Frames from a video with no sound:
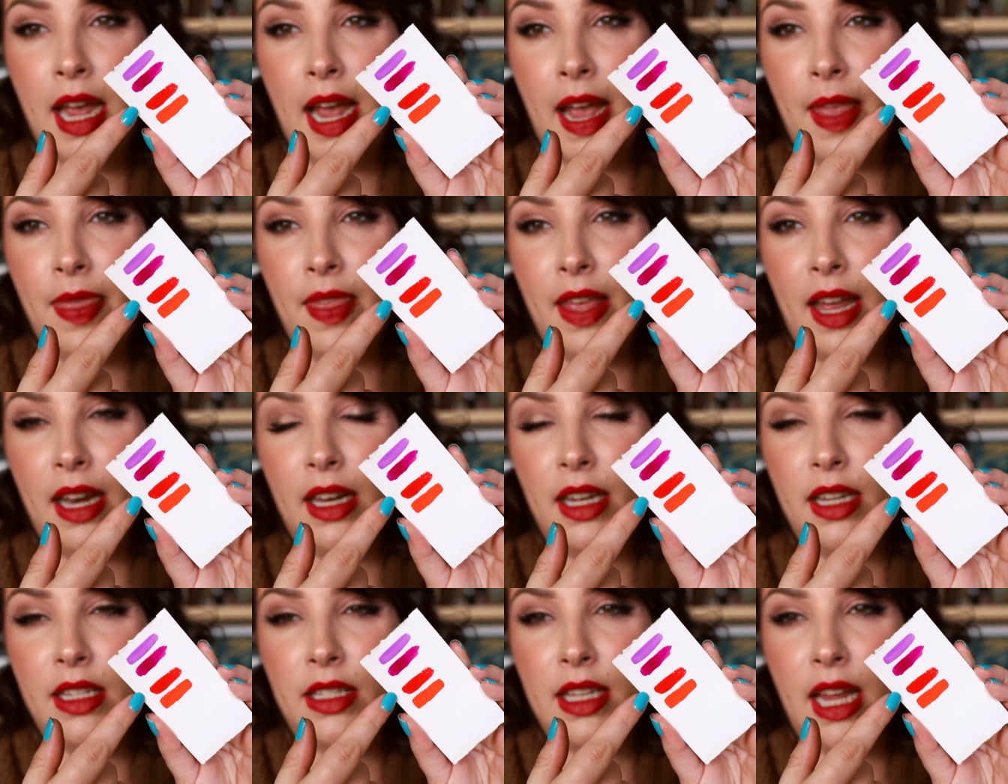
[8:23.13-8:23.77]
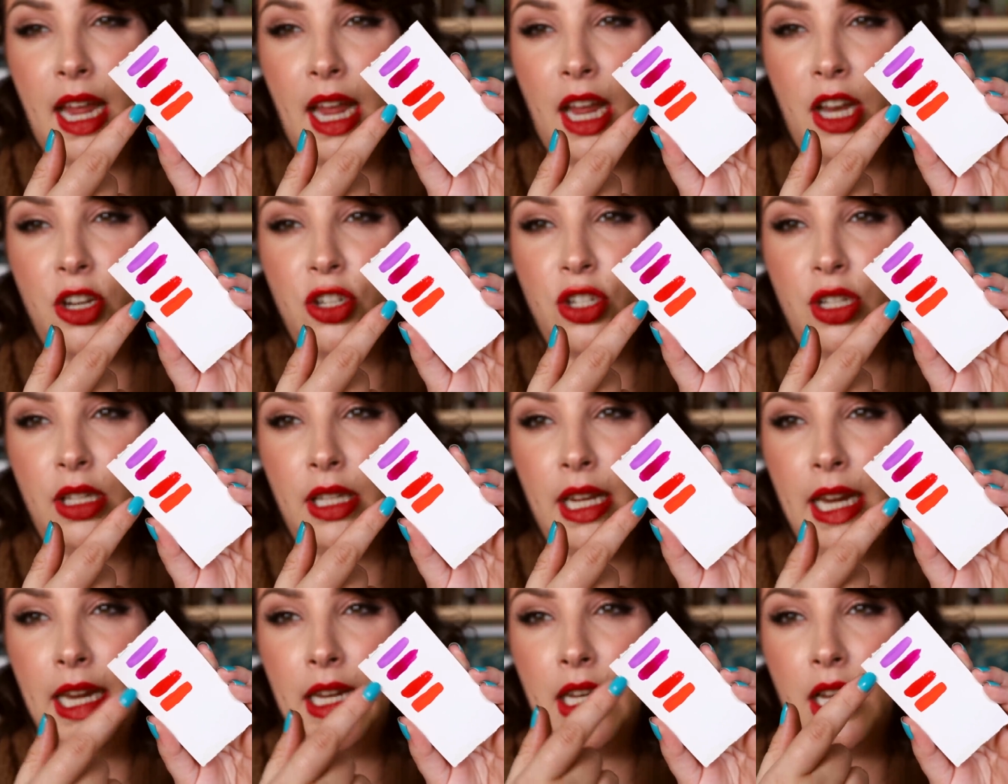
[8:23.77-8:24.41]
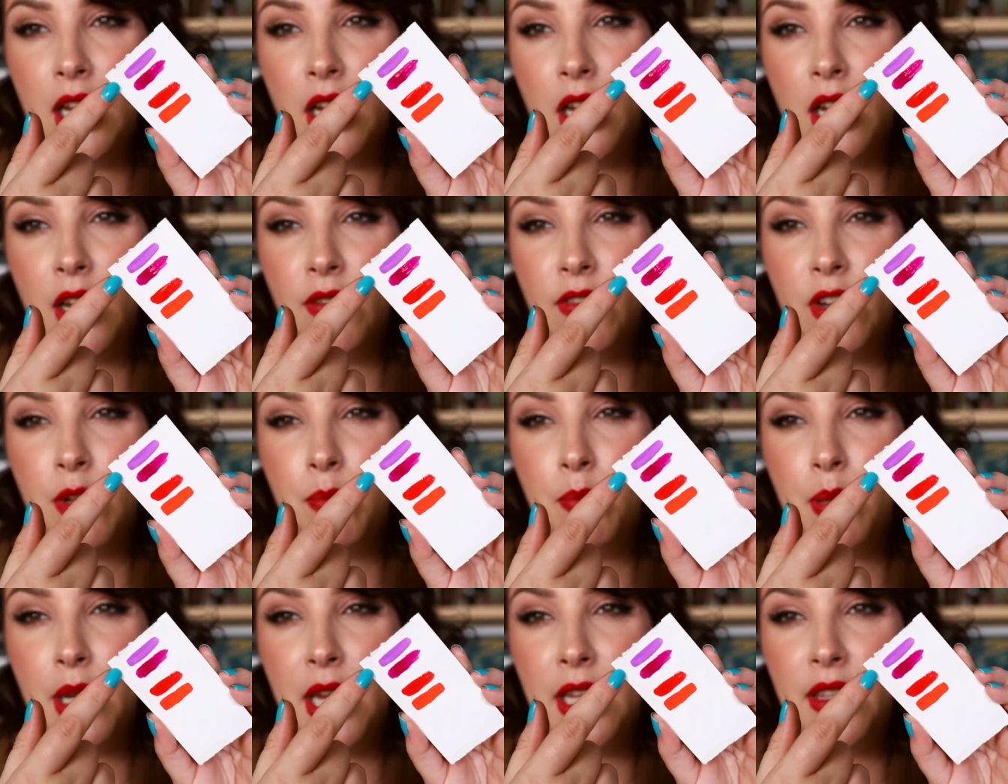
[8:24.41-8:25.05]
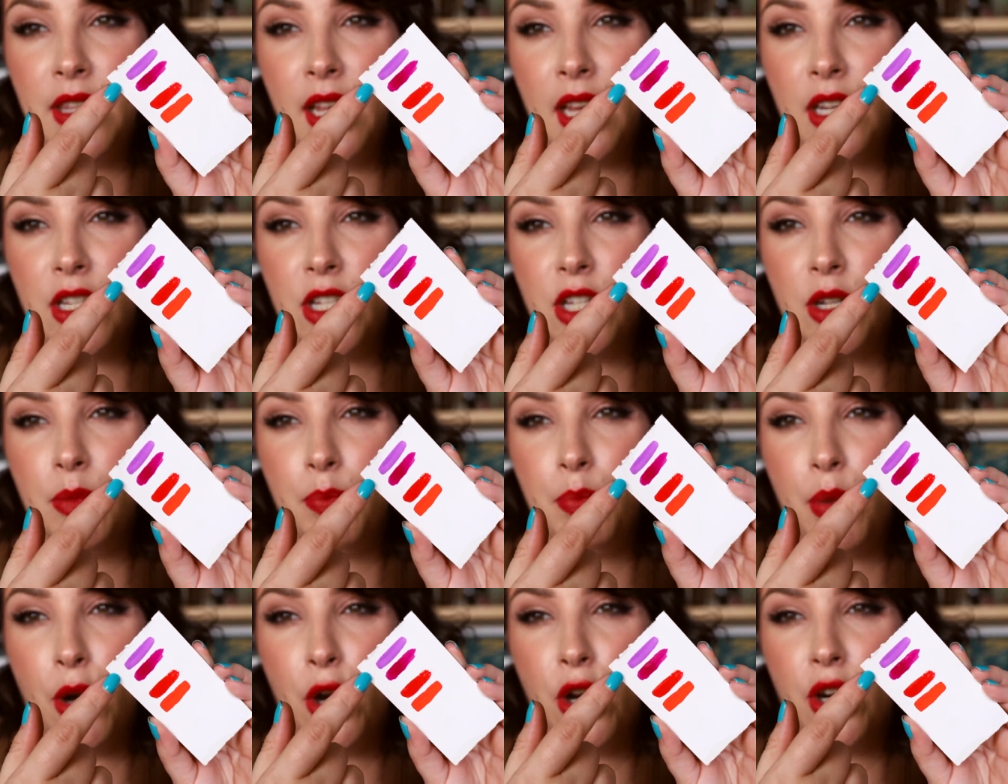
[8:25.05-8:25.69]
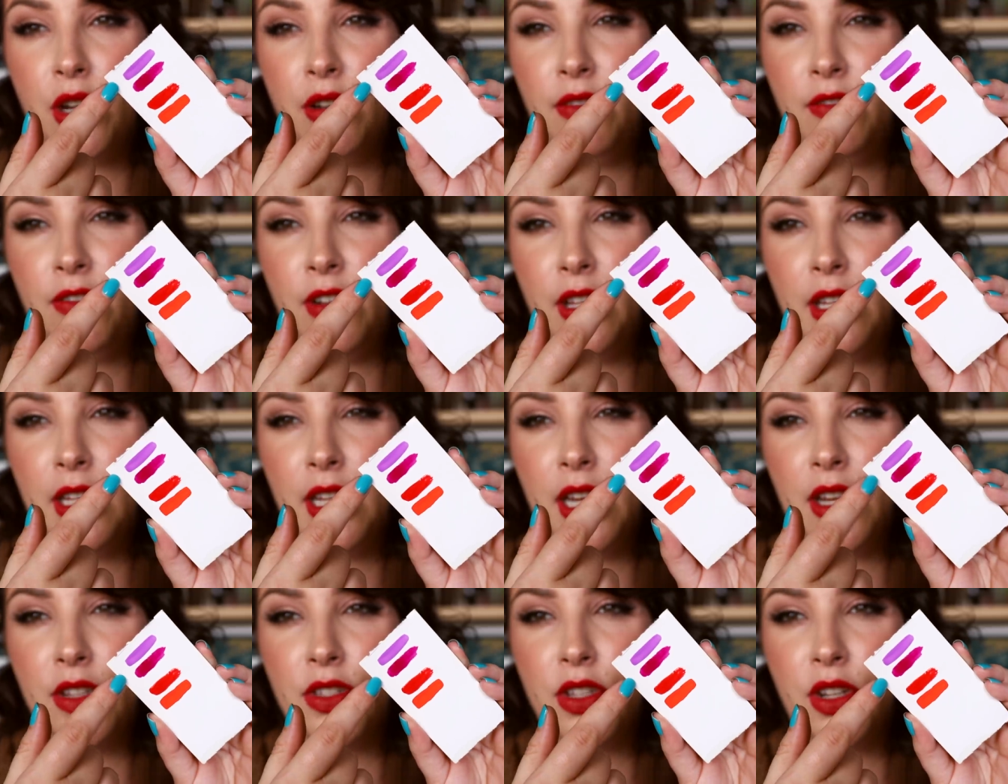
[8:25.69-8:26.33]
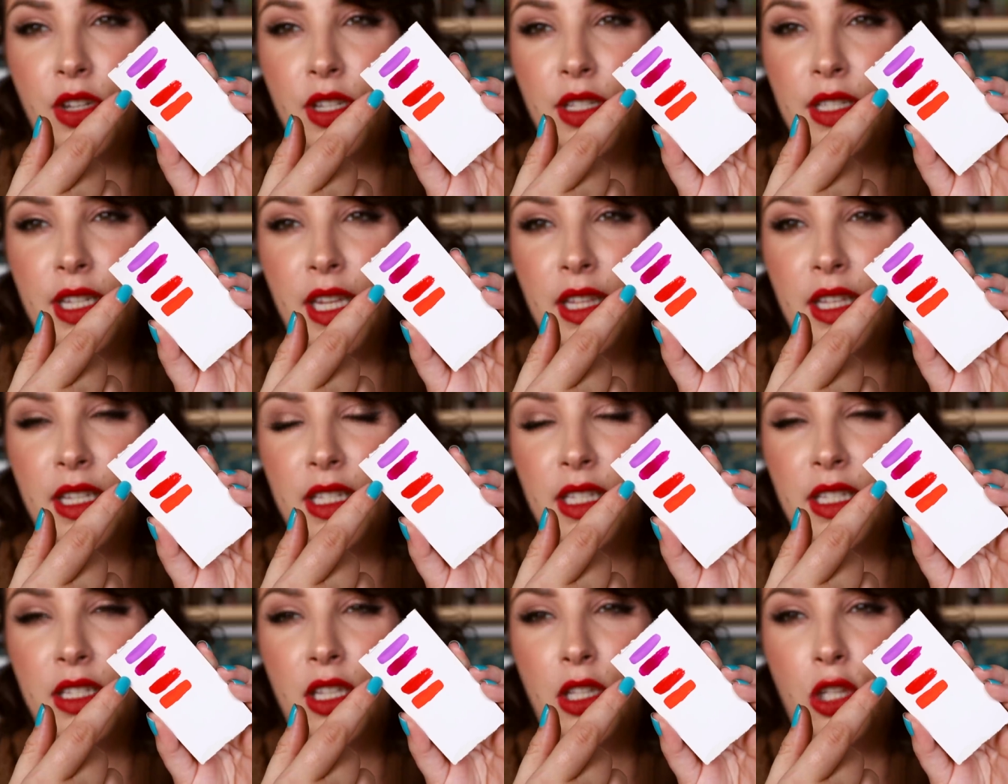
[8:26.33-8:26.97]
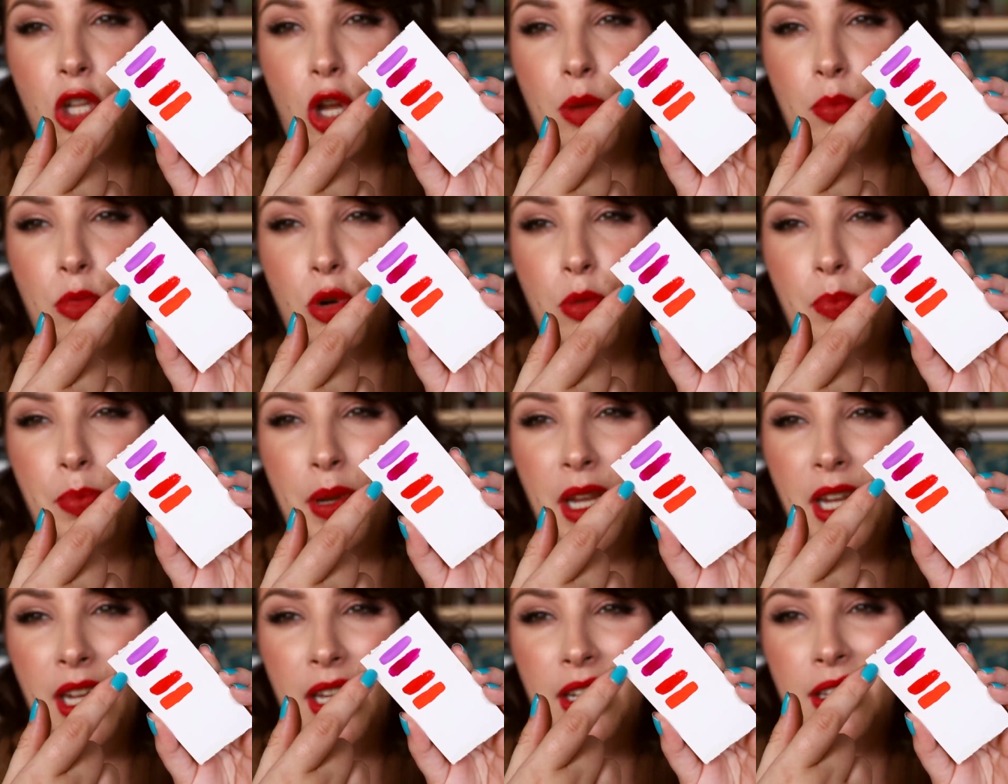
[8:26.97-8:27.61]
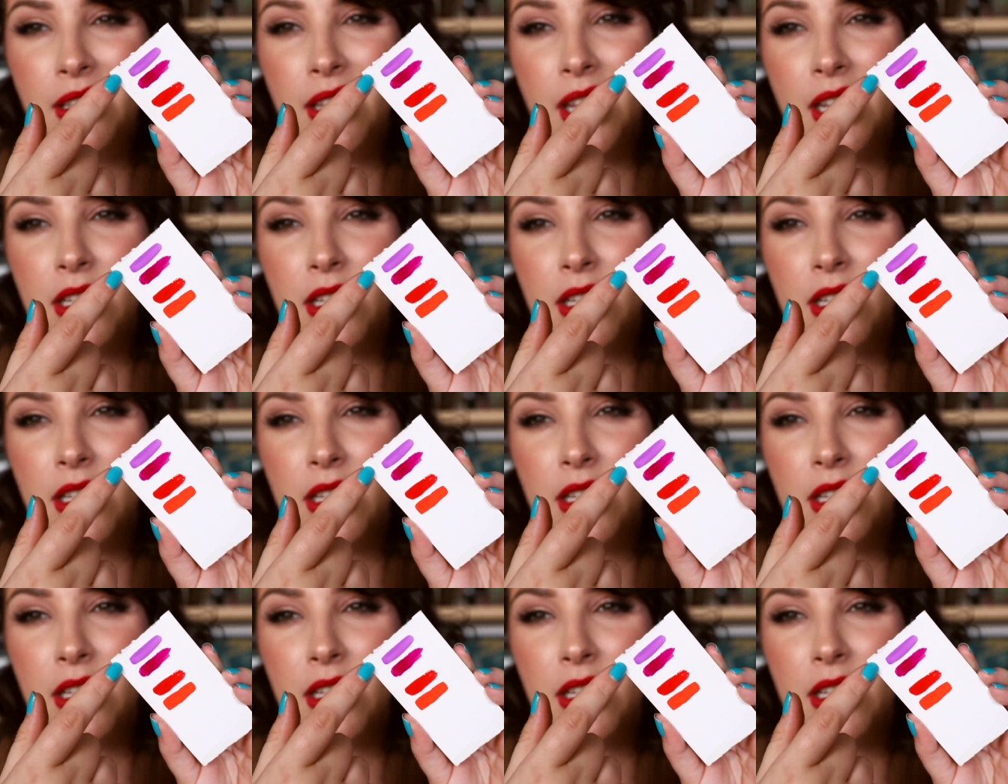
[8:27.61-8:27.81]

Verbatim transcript: And that is Angelina. I've compared that to Bougainvillea. So you can see this is a lot more pink.